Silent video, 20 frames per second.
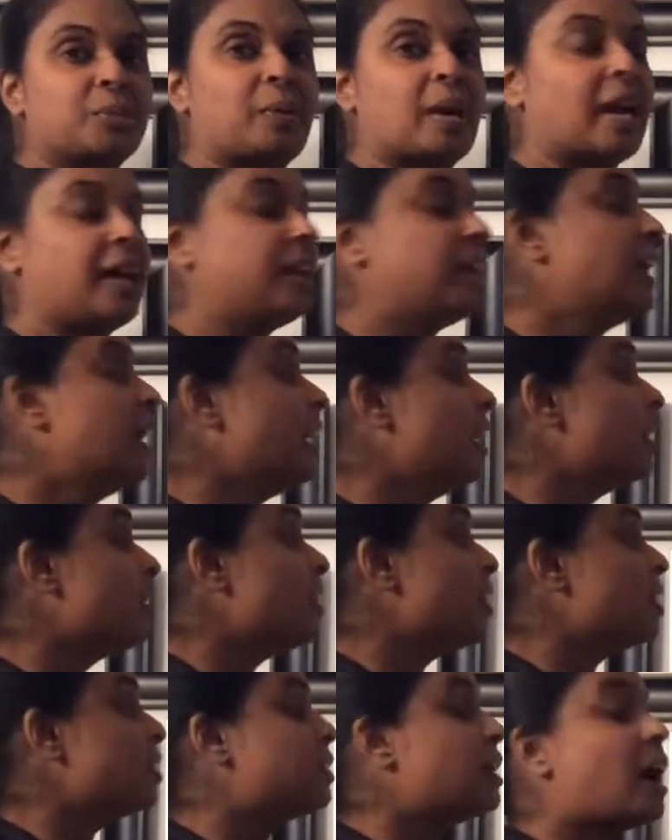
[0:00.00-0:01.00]
read.
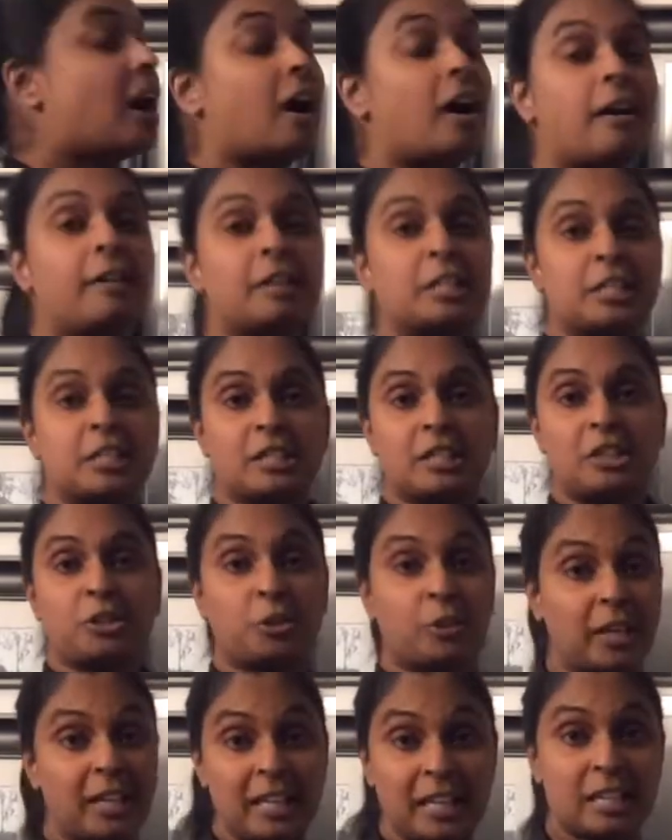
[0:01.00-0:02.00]
The
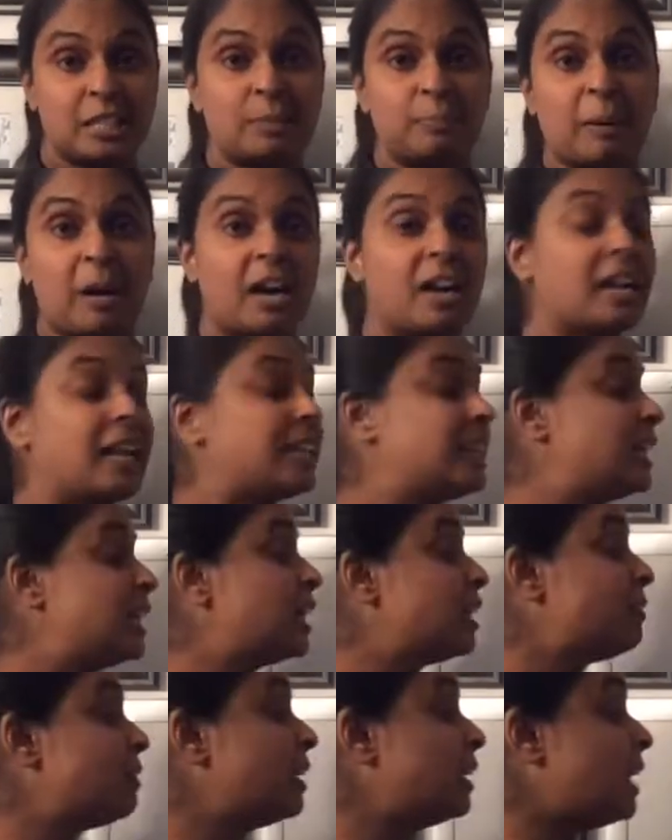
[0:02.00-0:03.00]
trickiest part, I
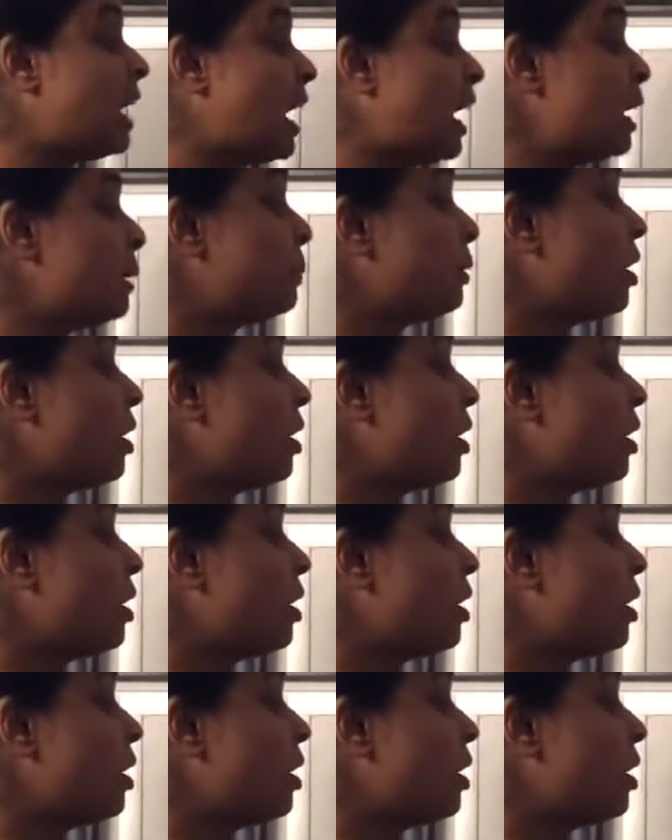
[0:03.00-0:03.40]
think, of a line